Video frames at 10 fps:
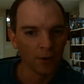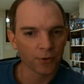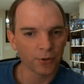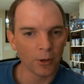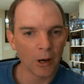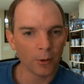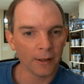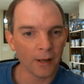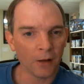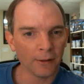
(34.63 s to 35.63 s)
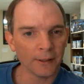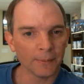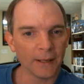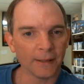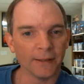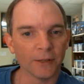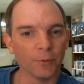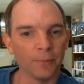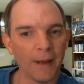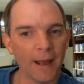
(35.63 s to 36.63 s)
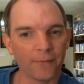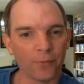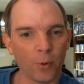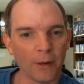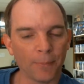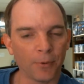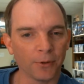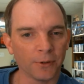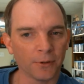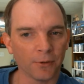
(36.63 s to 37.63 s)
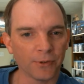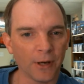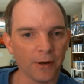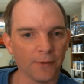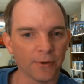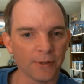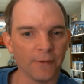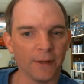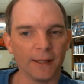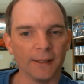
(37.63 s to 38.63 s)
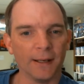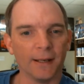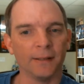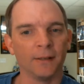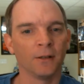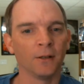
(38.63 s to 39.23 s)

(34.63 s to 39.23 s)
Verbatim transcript: So I'll, I'll end up taking this one back for what I purchased on Saturday for $7.99.